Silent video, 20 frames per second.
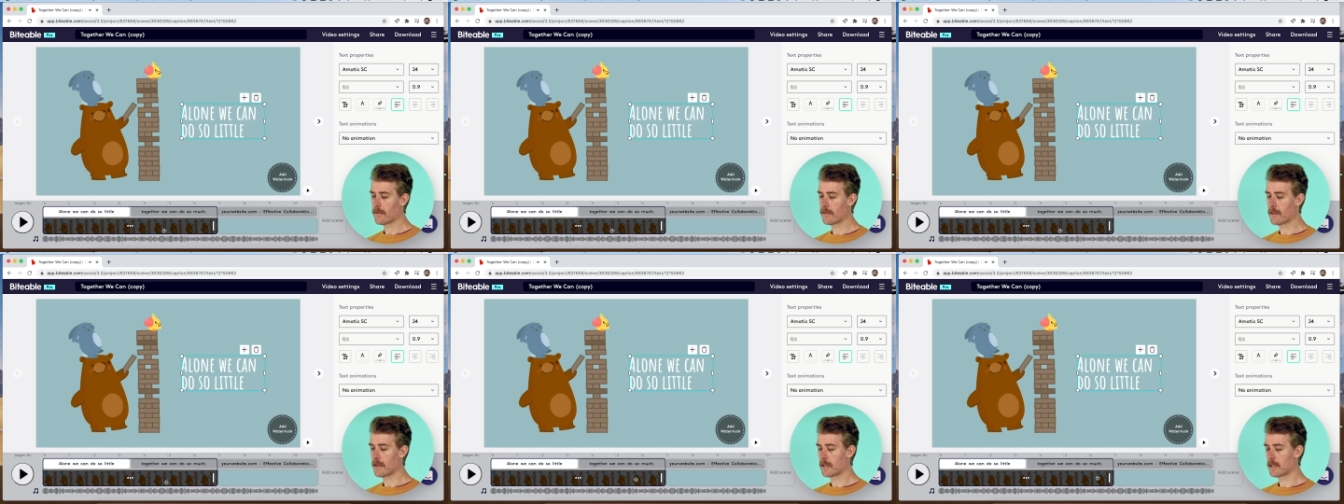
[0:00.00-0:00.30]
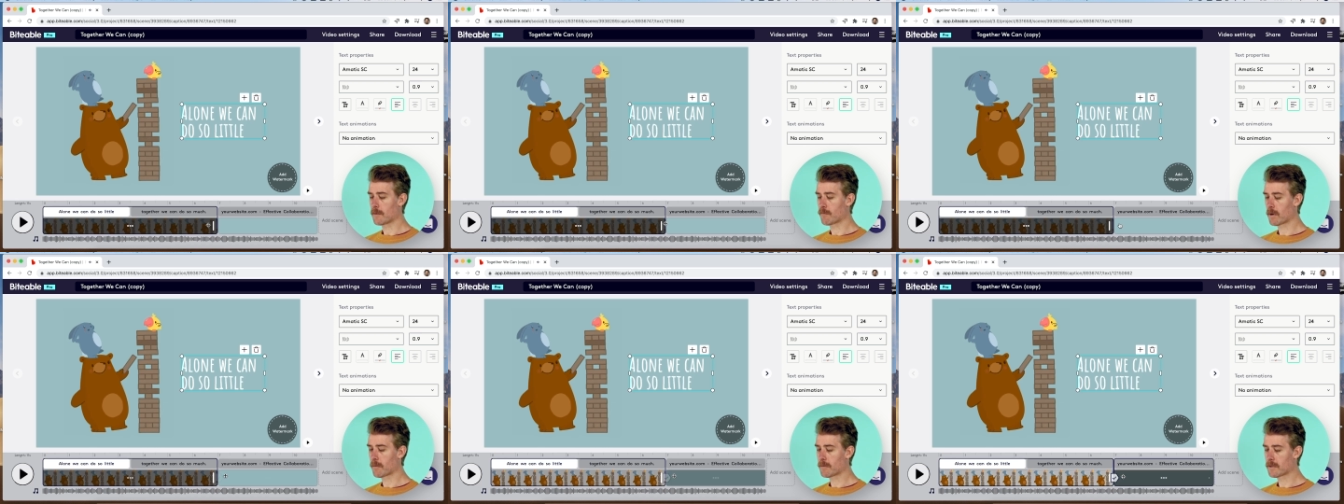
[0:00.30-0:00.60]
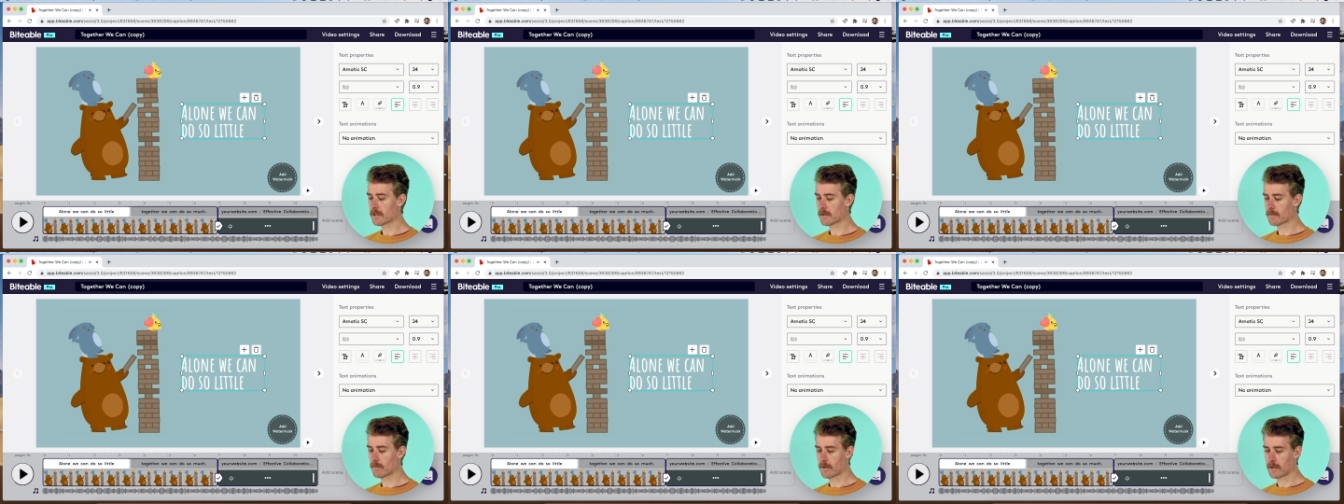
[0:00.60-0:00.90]
then you
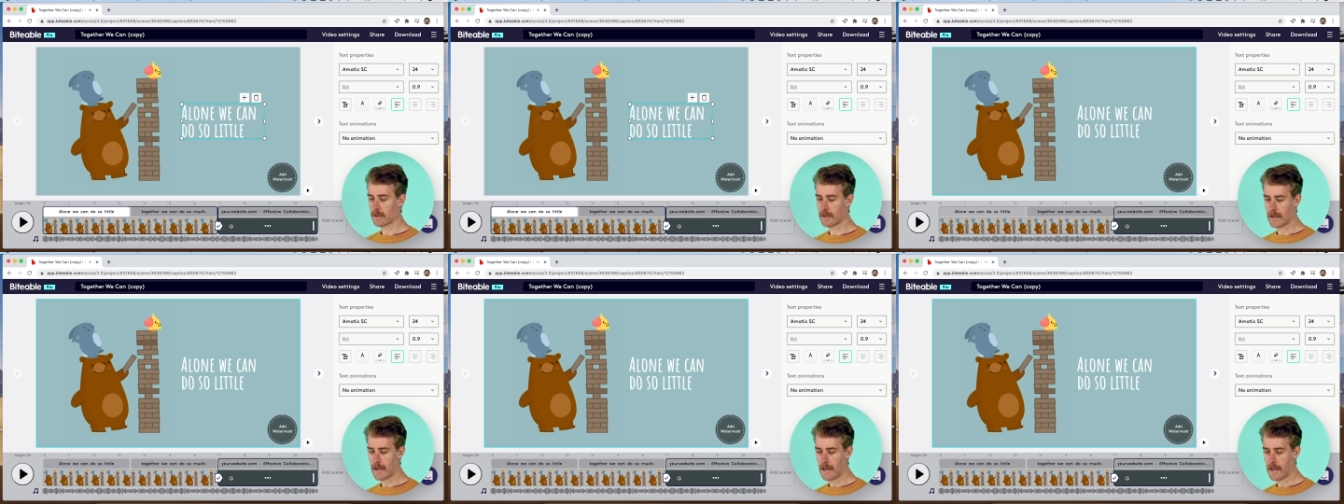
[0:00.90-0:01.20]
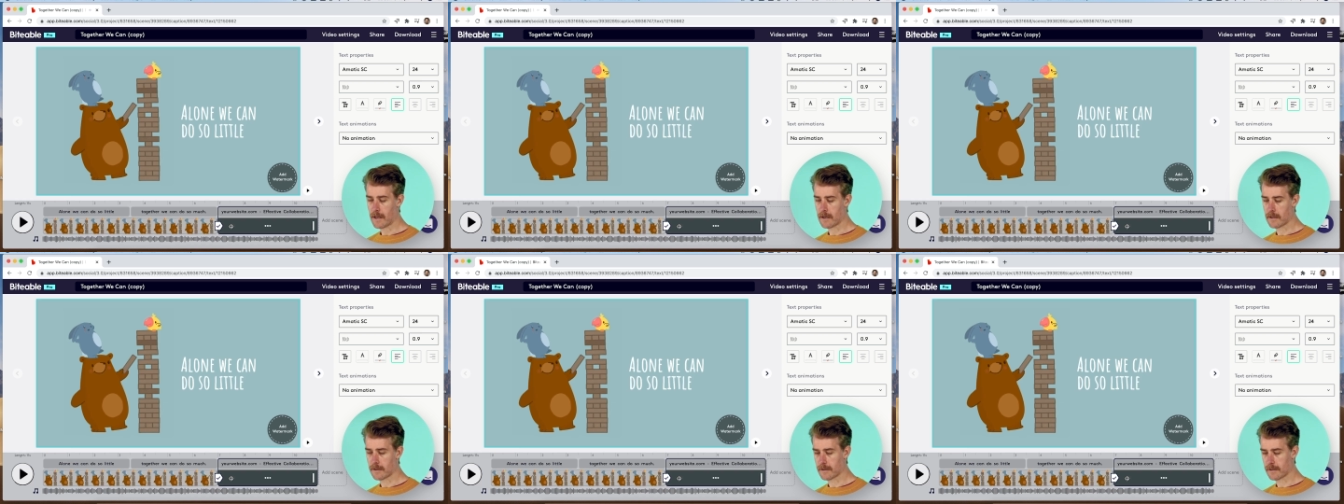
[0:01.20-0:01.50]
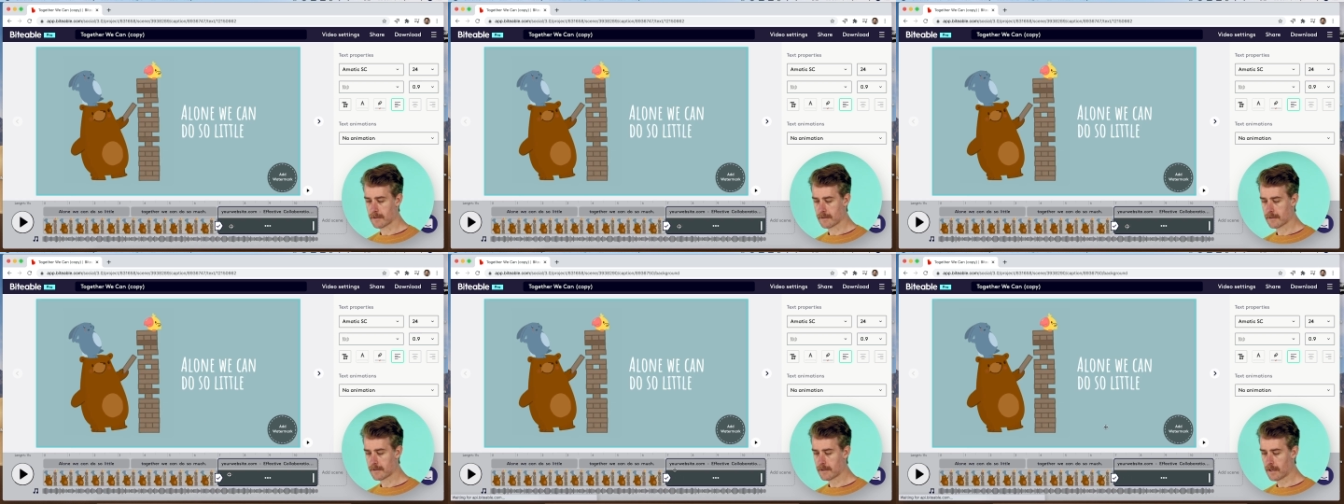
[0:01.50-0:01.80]
probably just want to edit
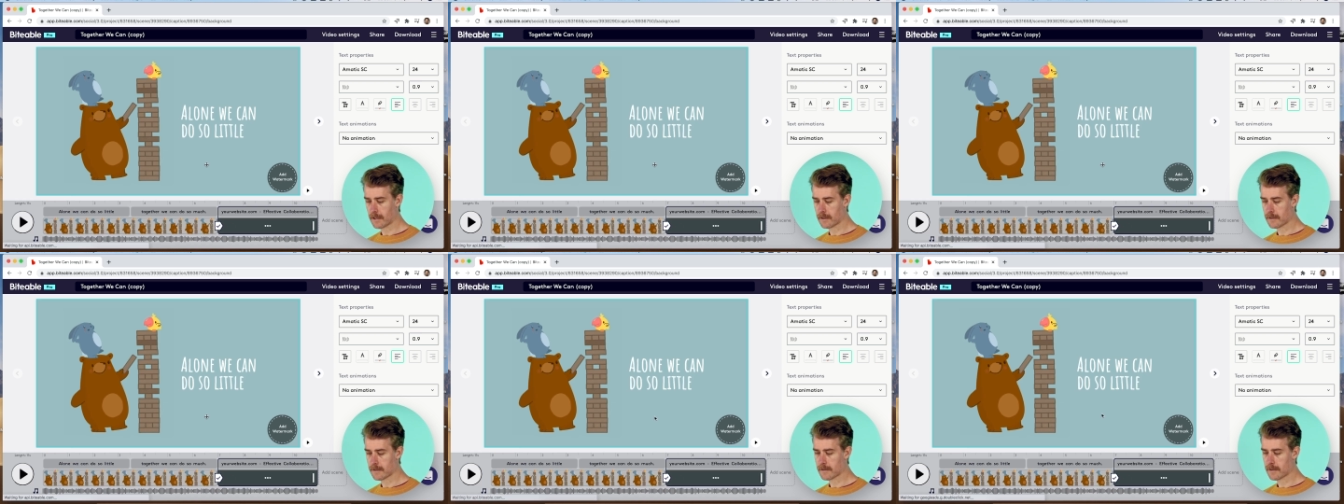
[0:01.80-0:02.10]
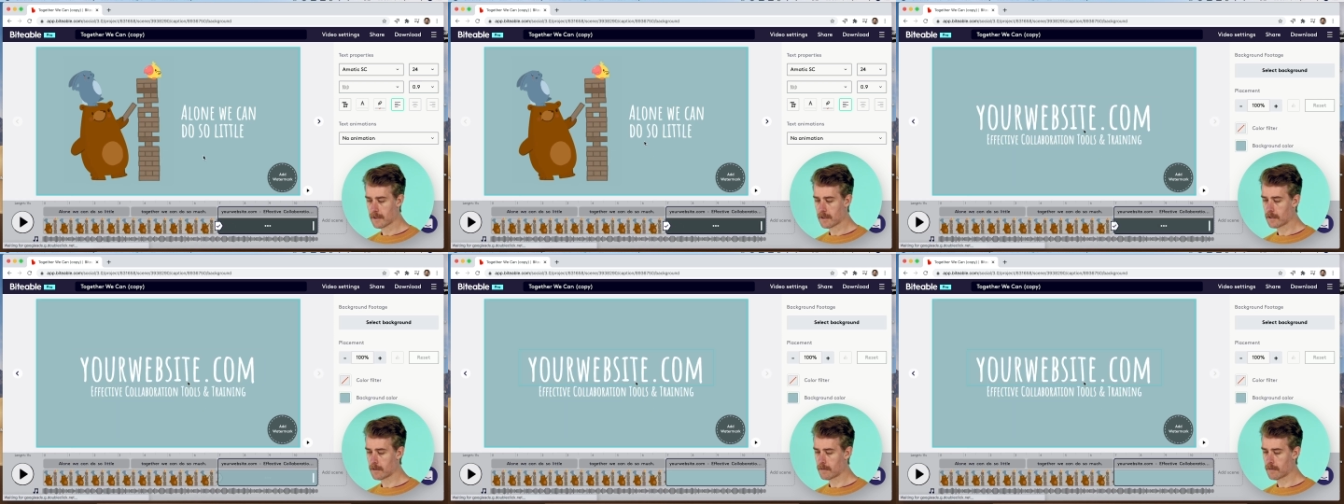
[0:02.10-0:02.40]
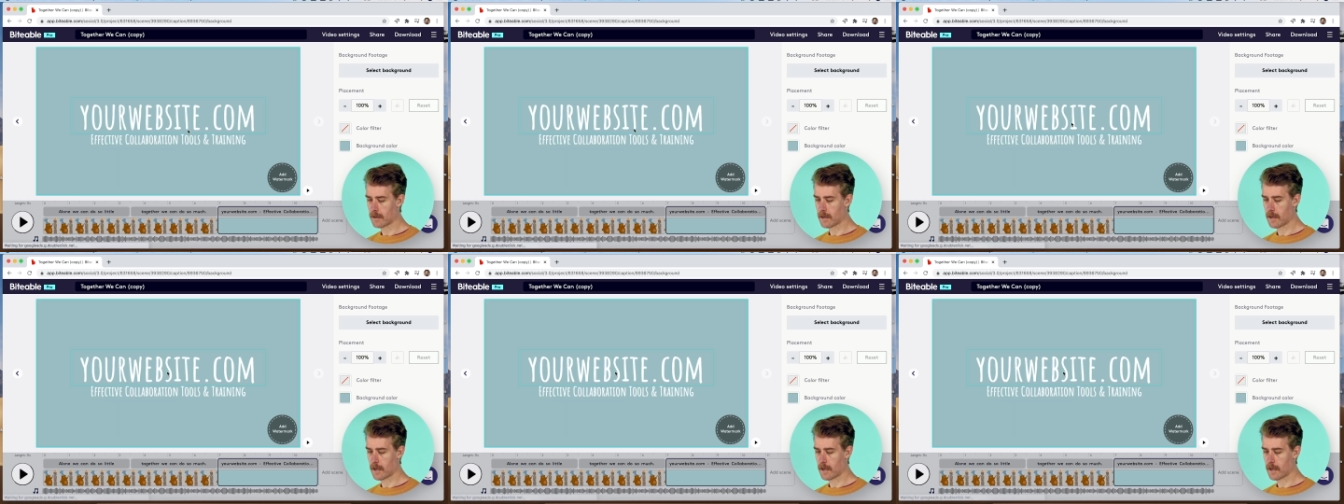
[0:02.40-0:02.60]
the second scene,